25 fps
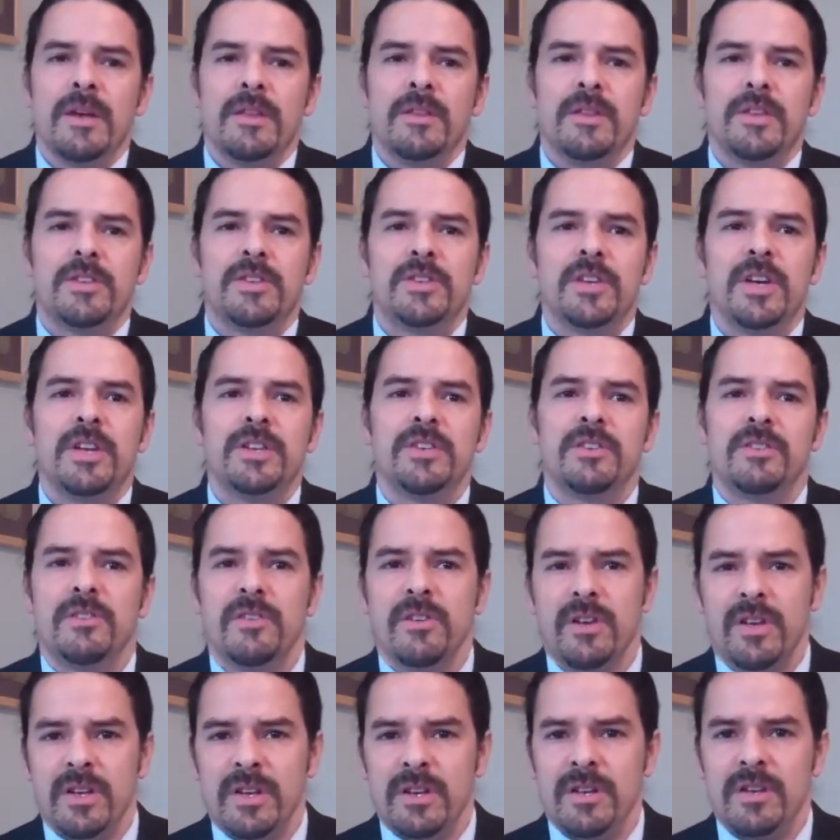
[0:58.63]
The judge is
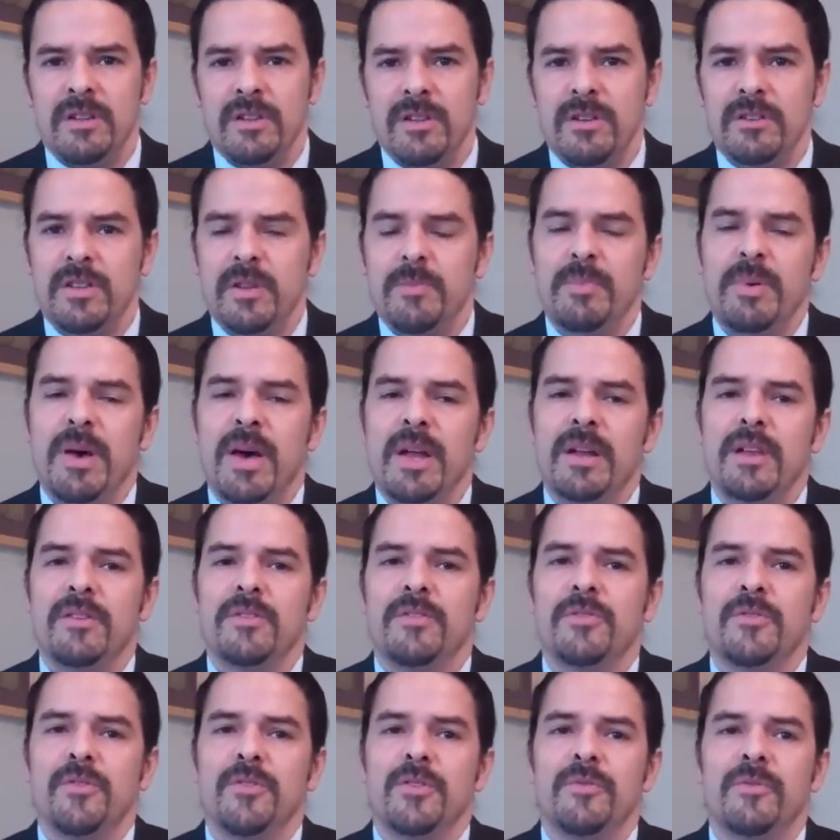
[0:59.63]
looked upon
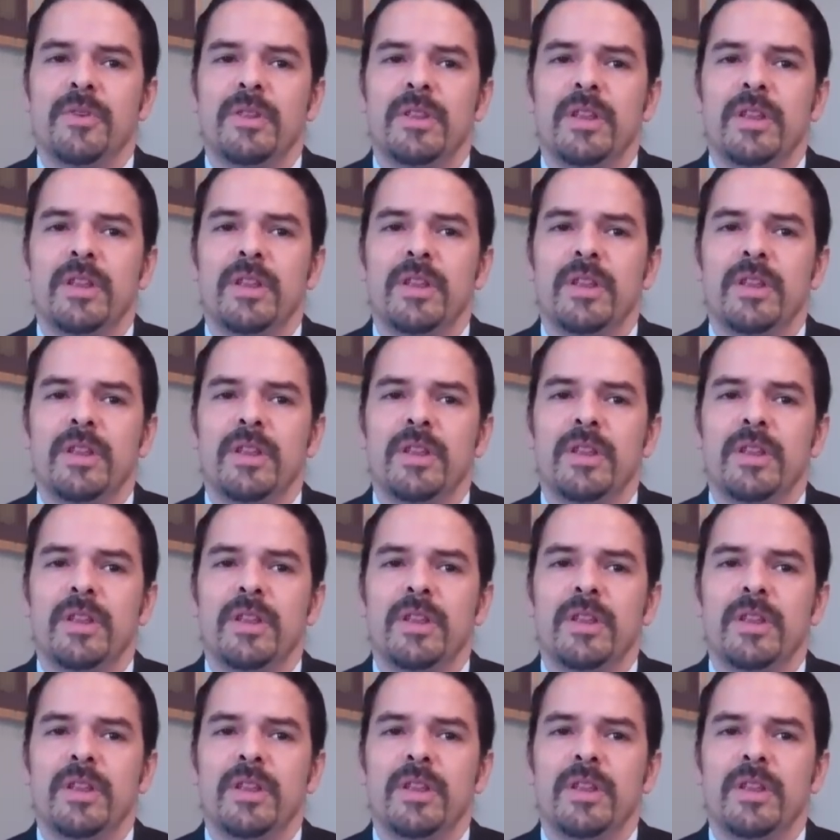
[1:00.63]
as sort of a